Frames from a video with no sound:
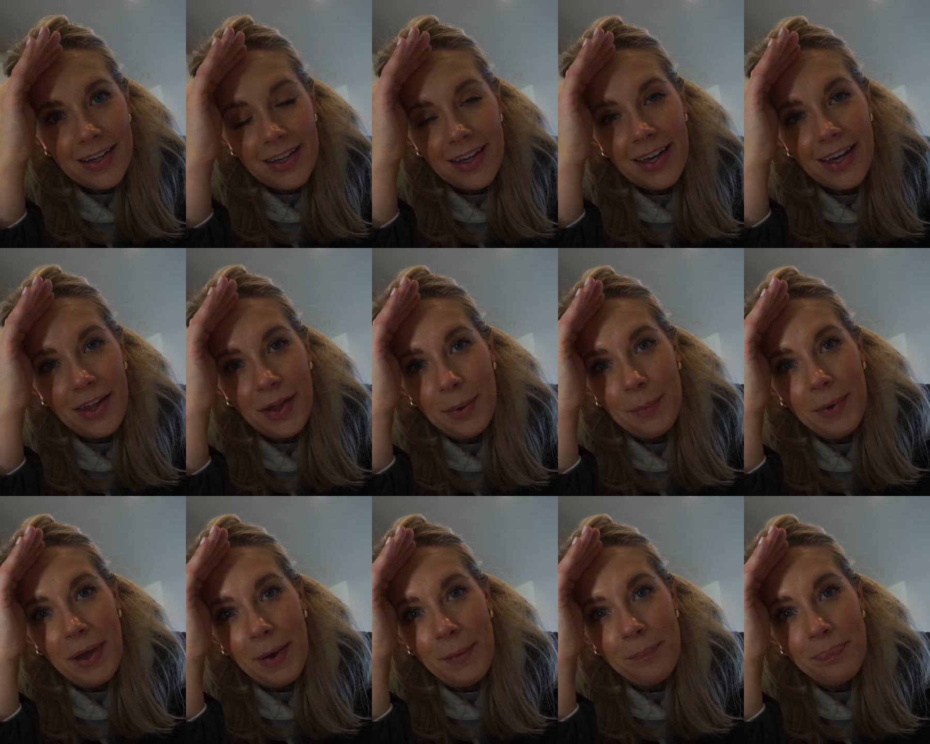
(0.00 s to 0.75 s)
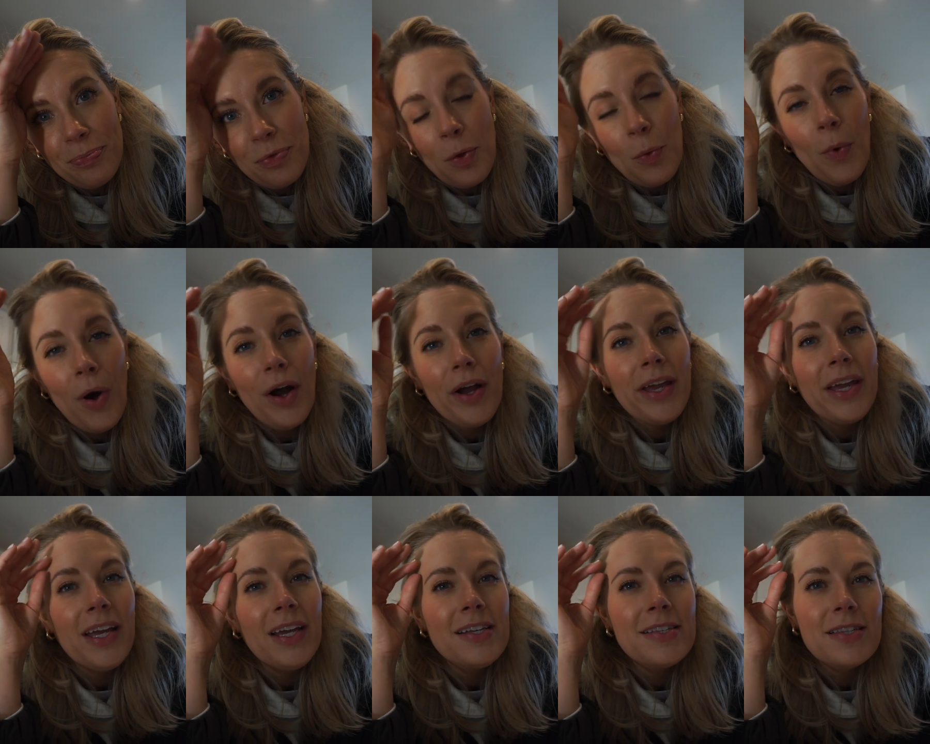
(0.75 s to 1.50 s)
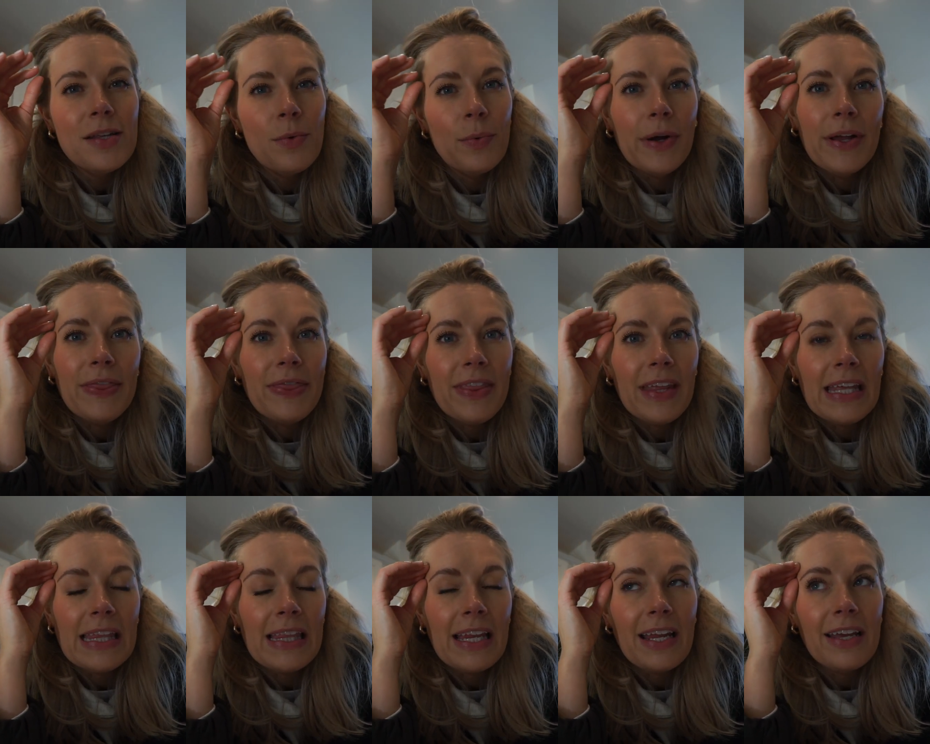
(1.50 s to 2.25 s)
killing me. Walking is the one
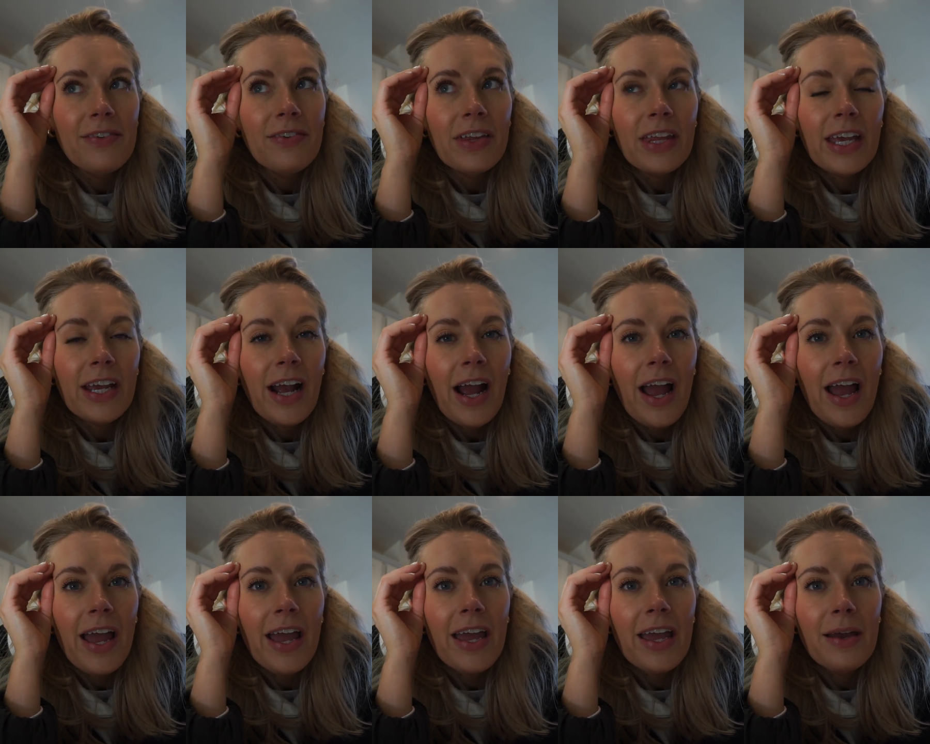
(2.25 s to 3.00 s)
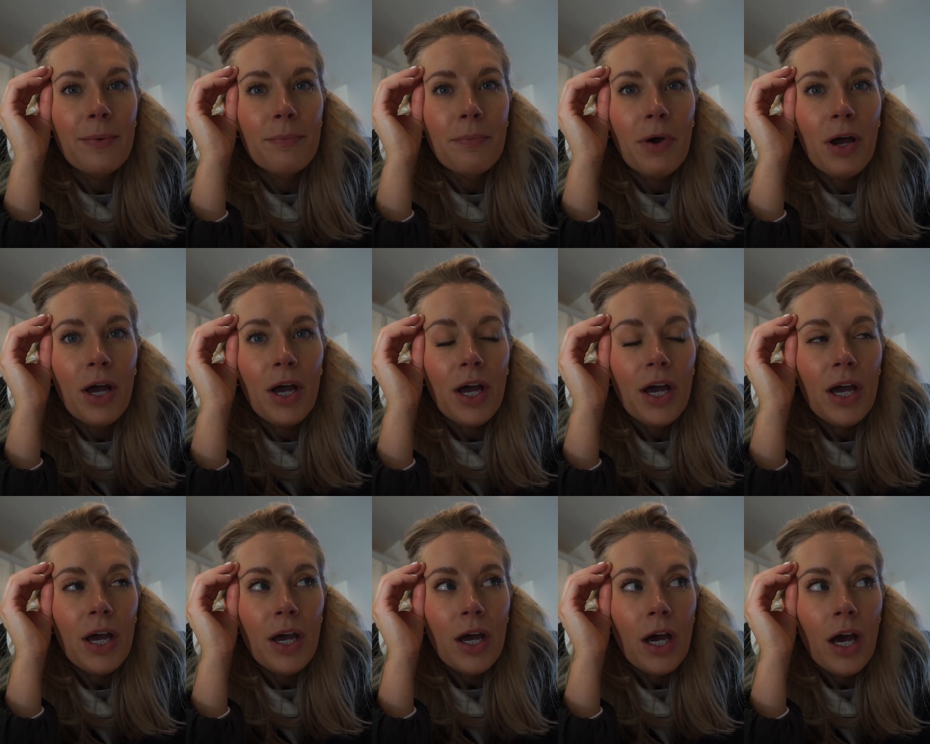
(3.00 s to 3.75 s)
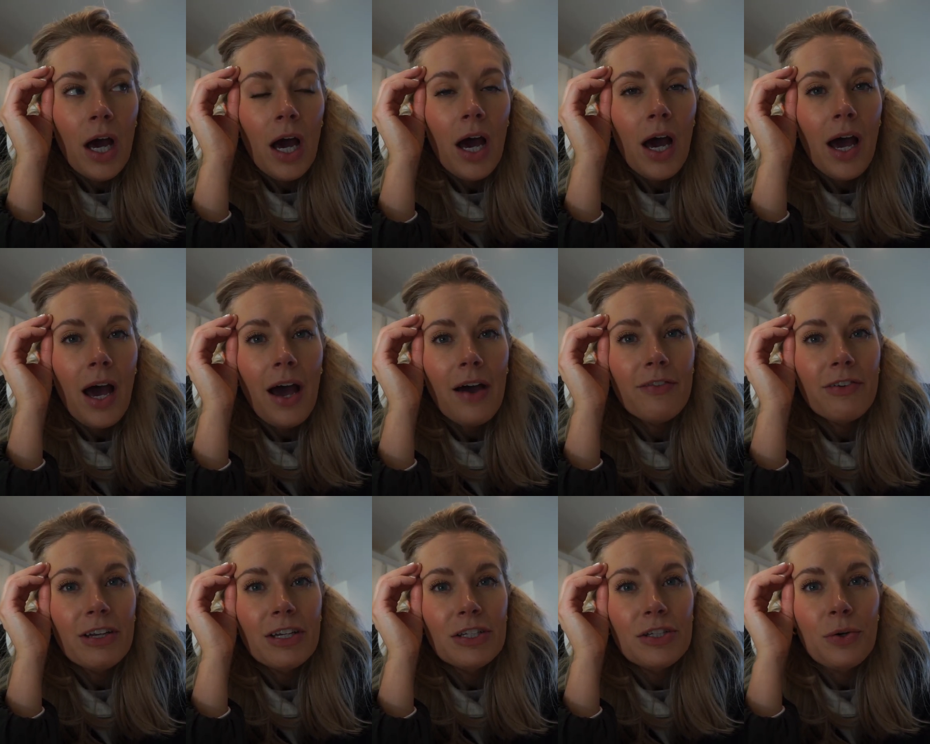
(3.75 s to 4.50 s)
thing that I feel like I'm
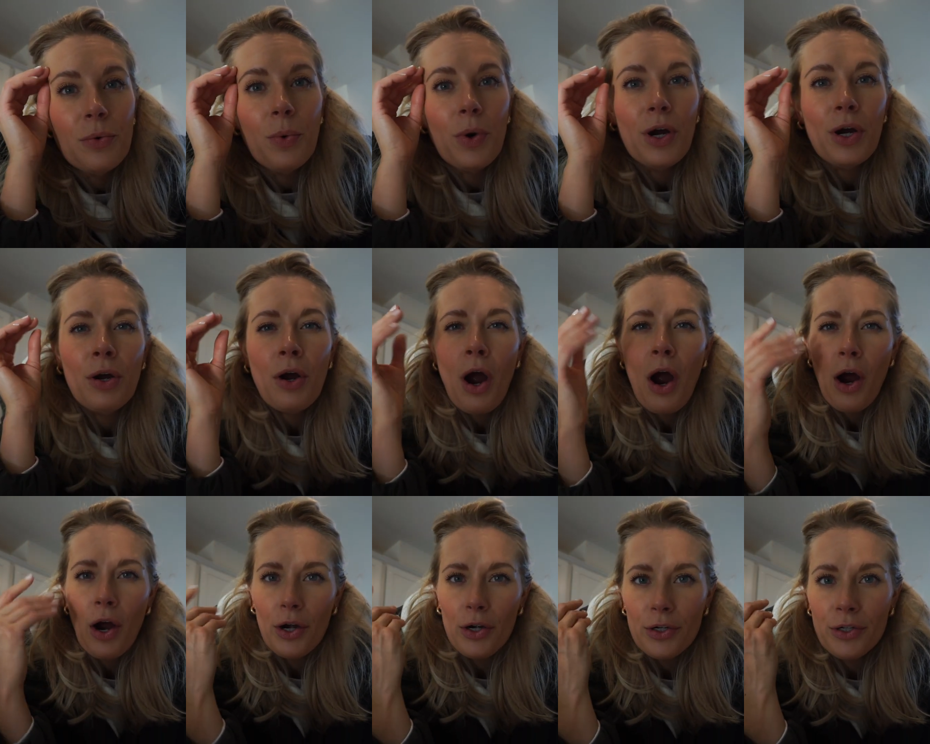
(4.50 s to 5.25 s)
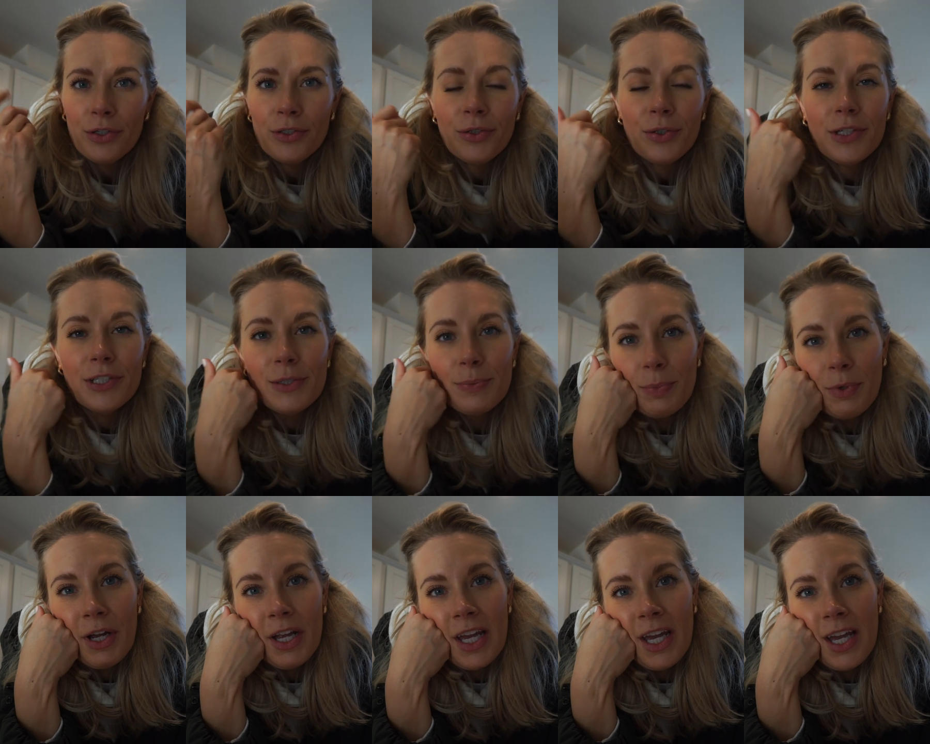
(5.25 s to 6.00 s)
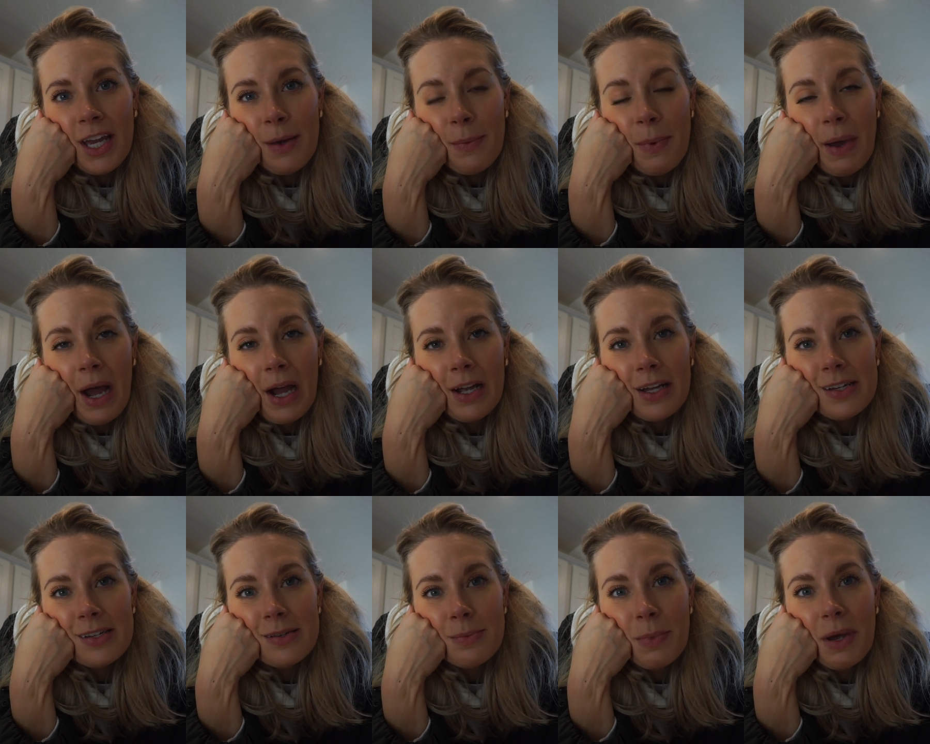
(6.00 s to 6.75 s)
having to work harder towards bringing it back
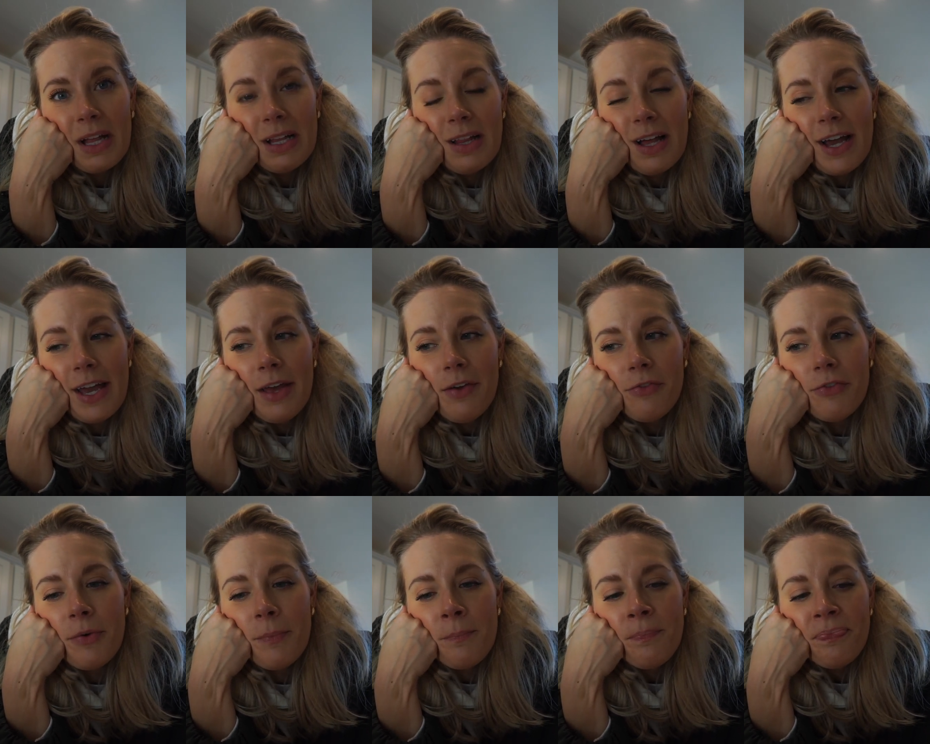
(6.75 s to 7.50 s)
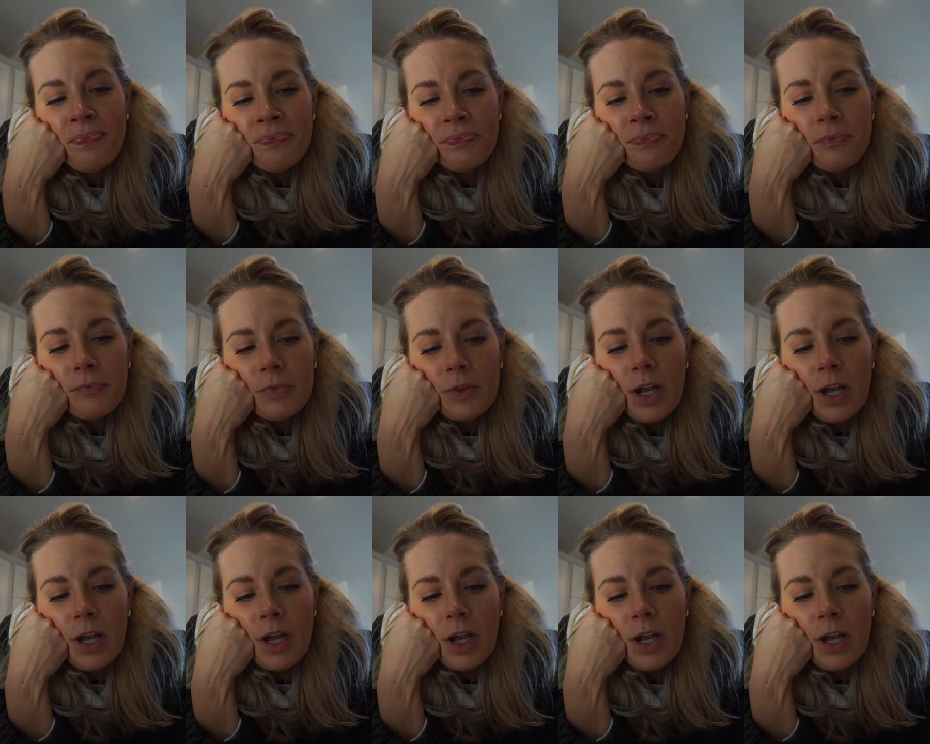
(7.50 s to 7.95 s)
into my life.